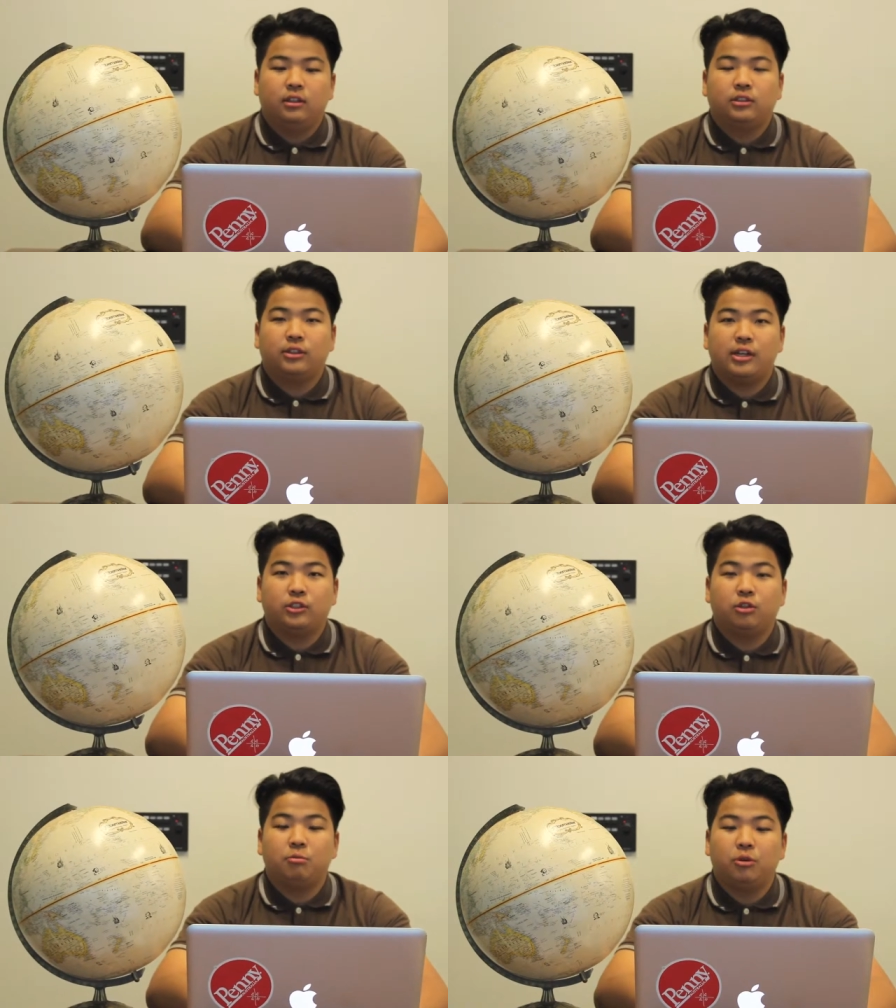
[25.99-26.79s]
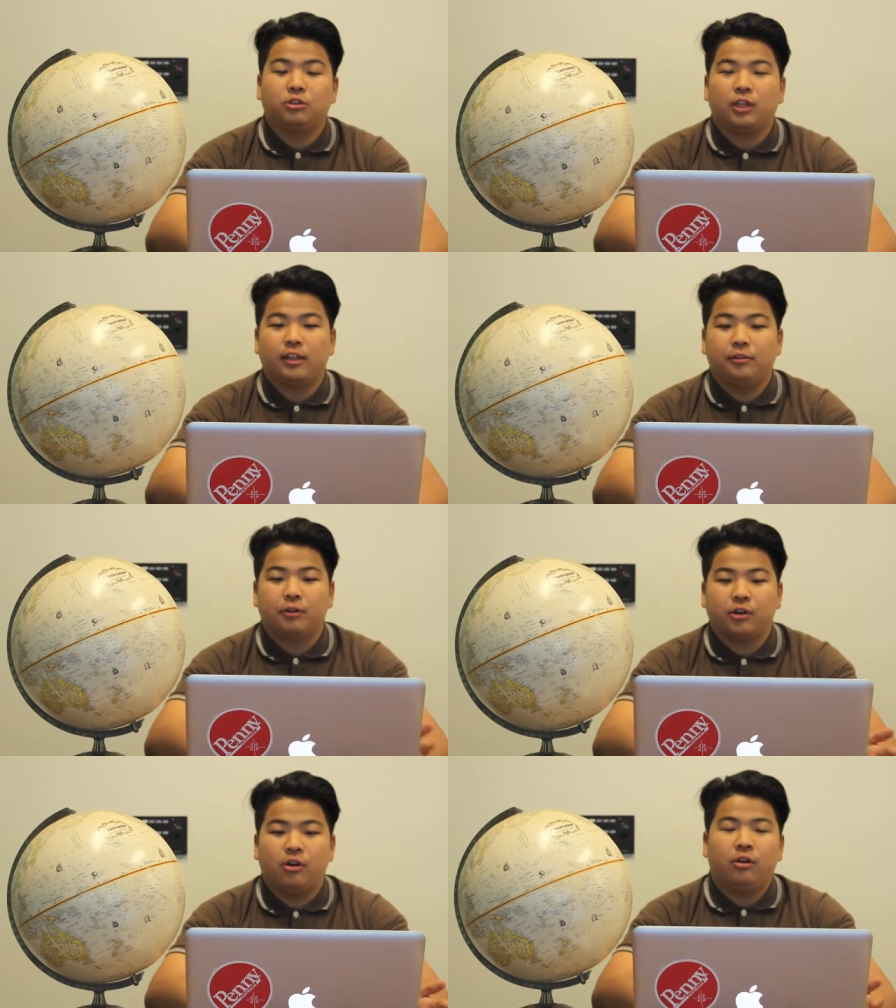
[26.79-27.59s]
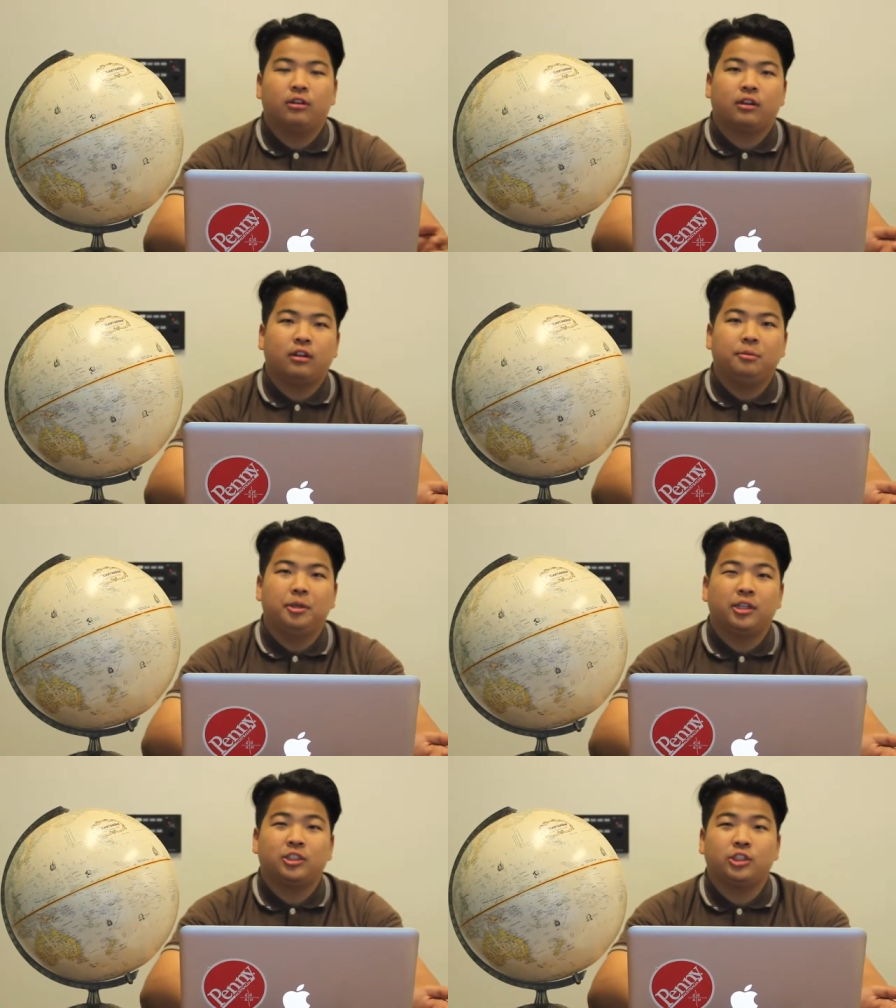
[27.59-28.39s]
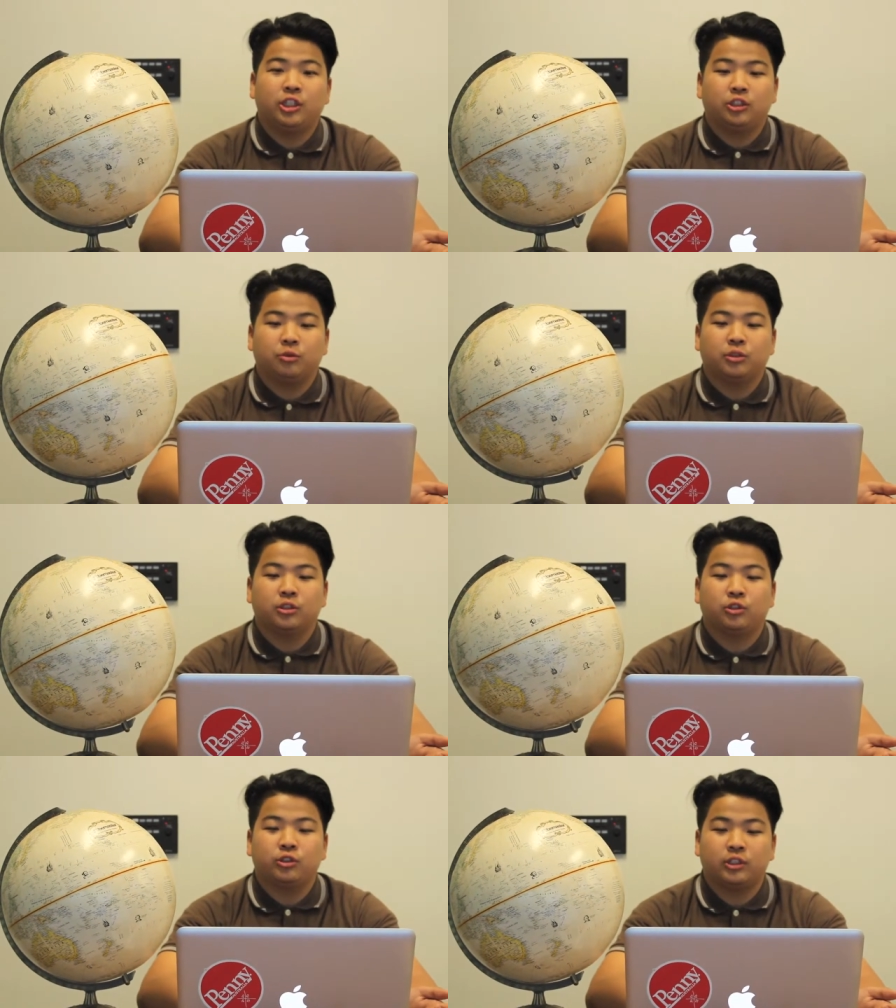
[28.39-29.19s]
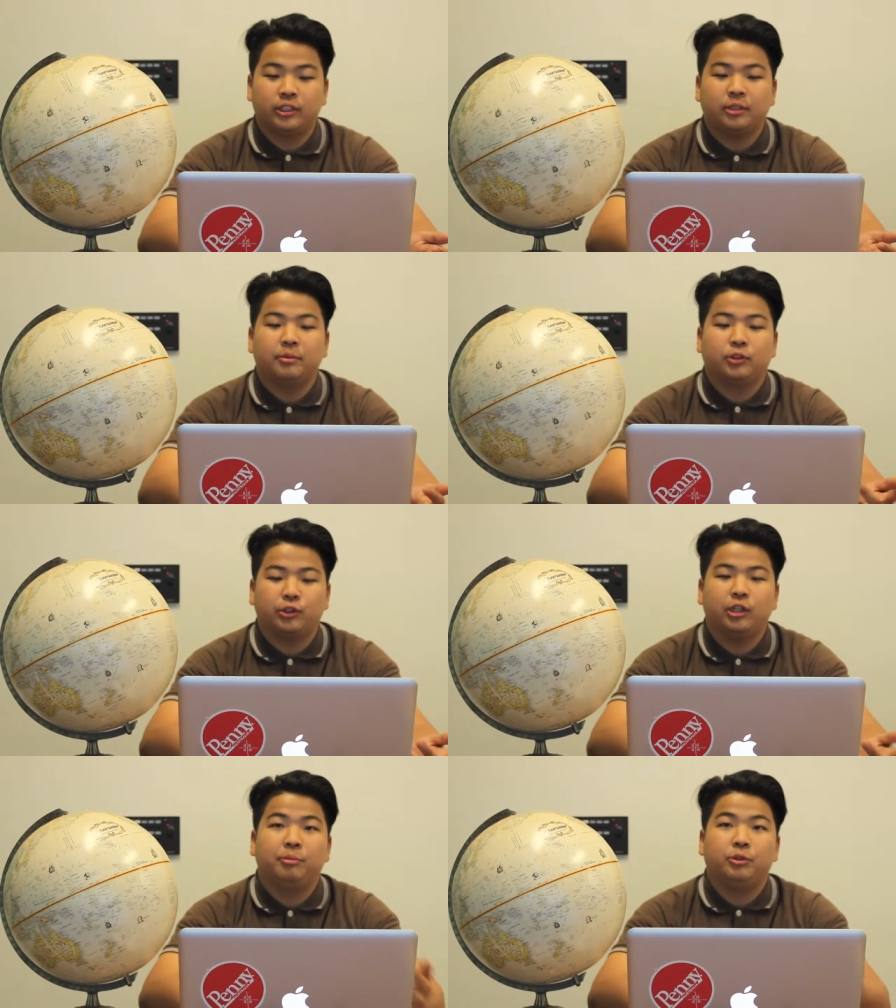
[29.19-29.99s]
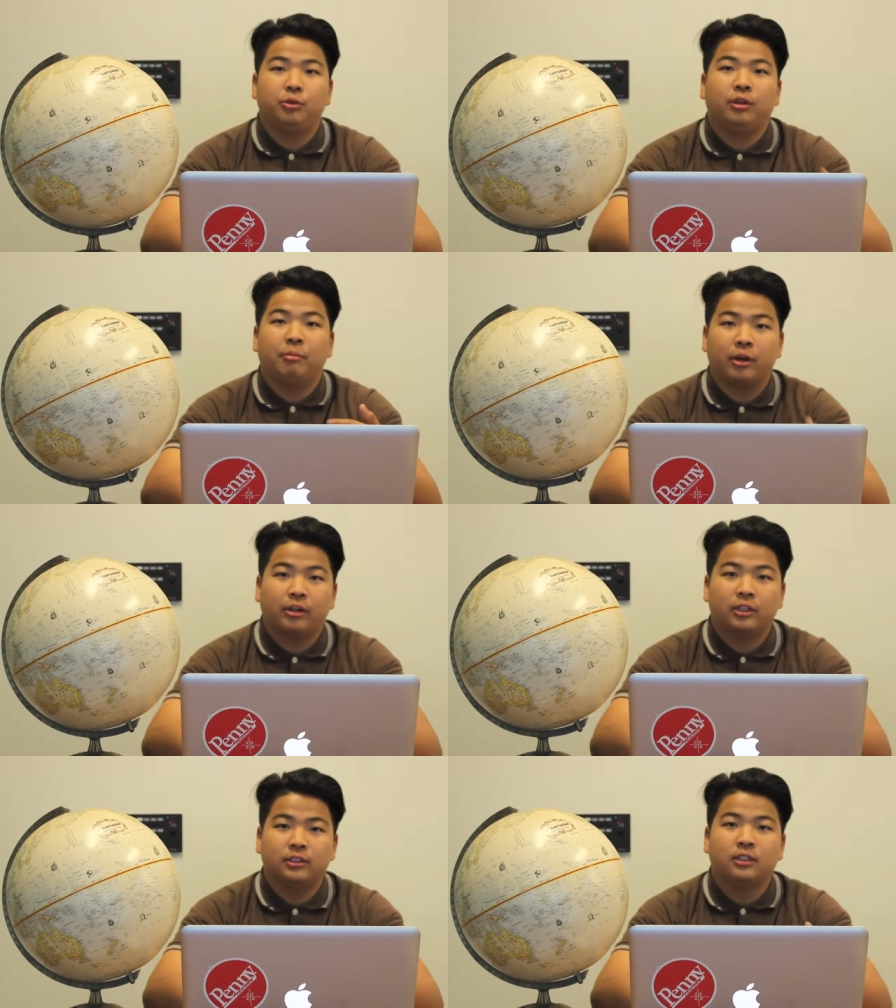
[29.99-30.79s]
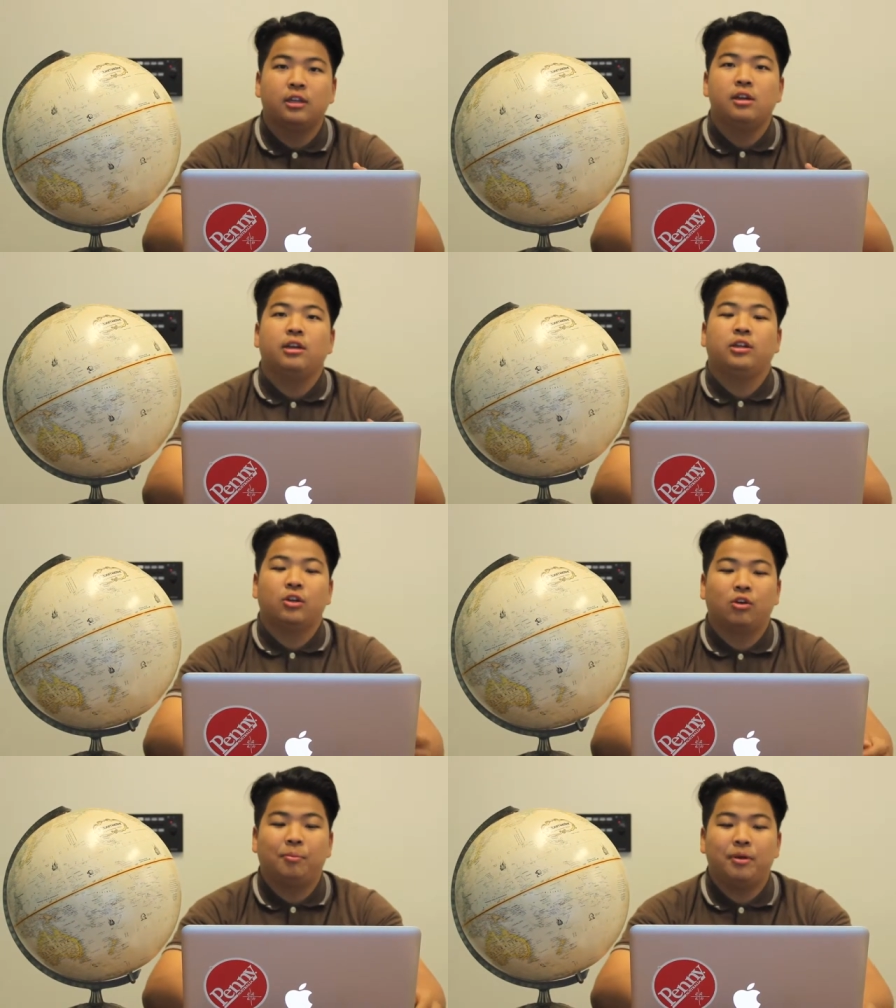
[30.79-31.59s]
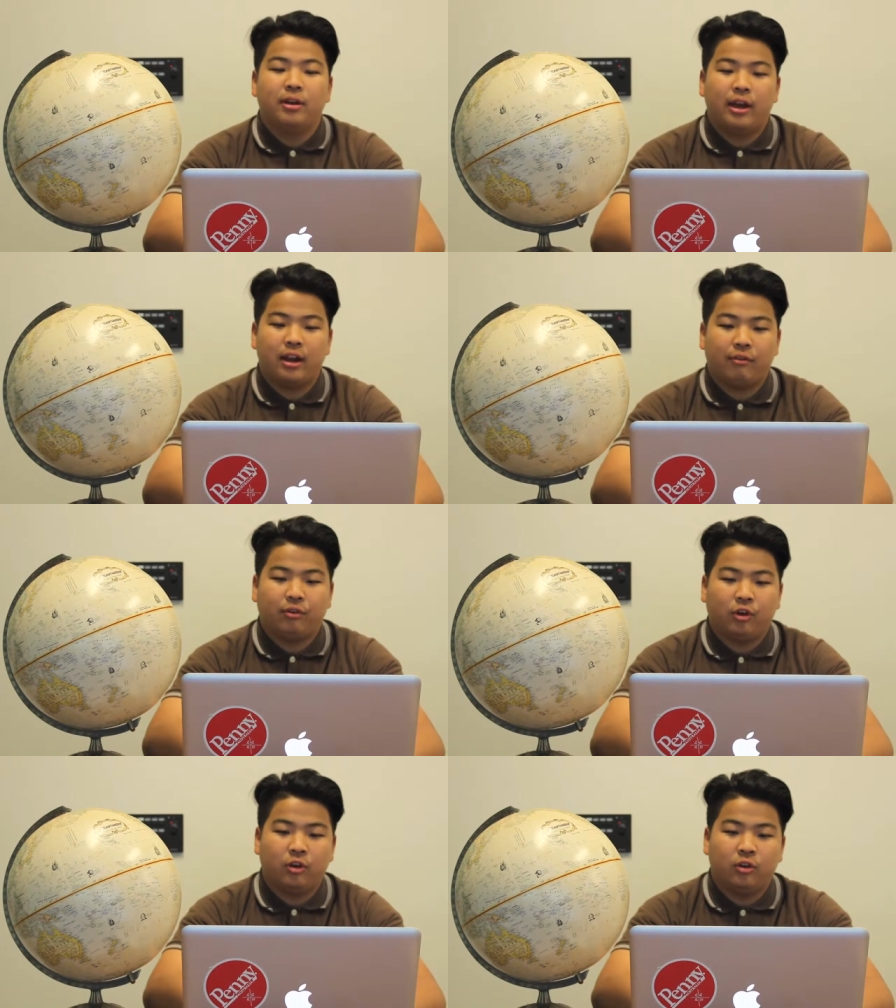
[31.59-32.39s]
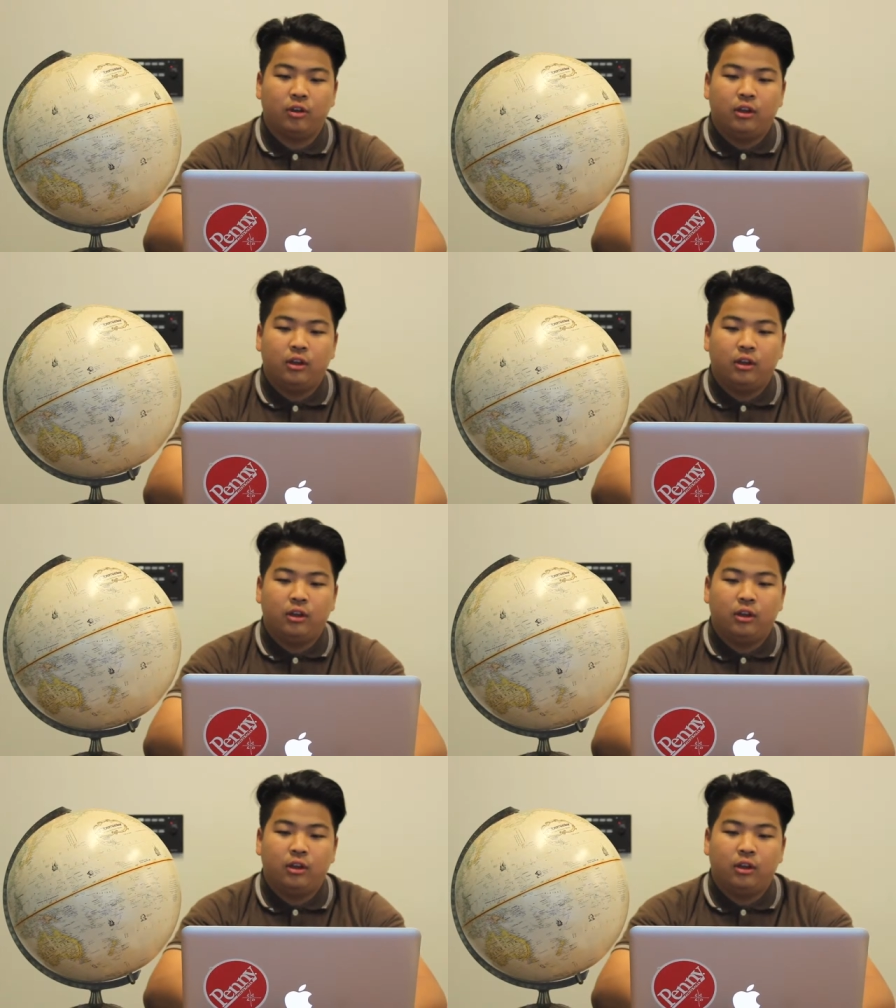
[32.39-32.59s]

So as you'll most likely recall, the Columbian Exchange was a system of trade between the Americas, Europe, and Africa.